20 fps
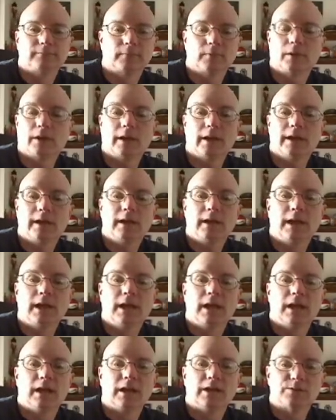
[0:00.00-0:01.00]
Okay?
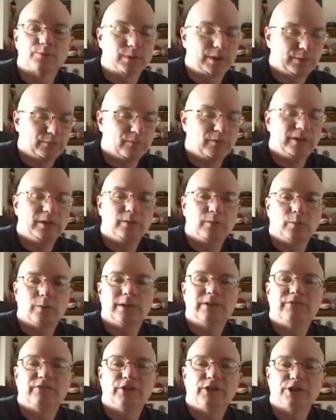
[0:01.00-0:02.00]
Because we
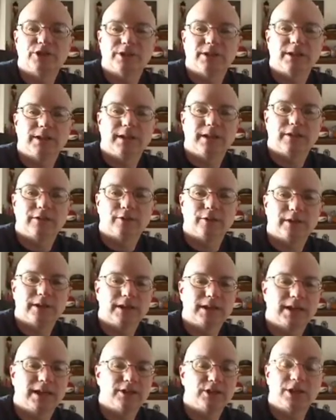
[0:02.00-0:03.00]
went fishing together on
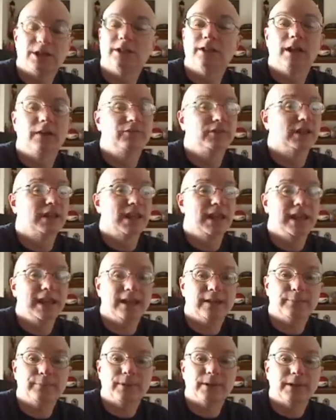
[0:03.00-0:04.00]
occasion. He loved to
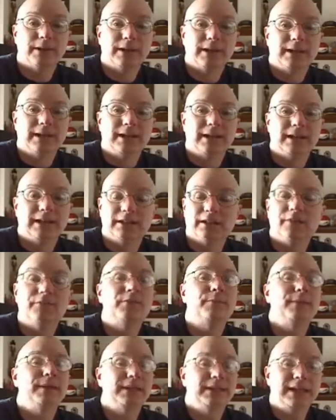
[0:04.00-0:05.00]
camp. He loved
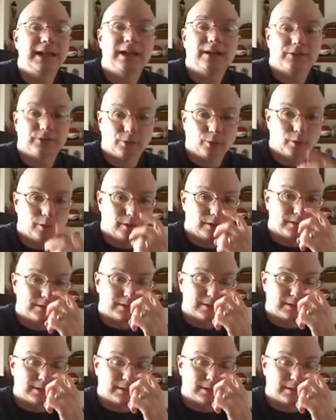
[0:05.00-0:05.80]
to be in the outdoors.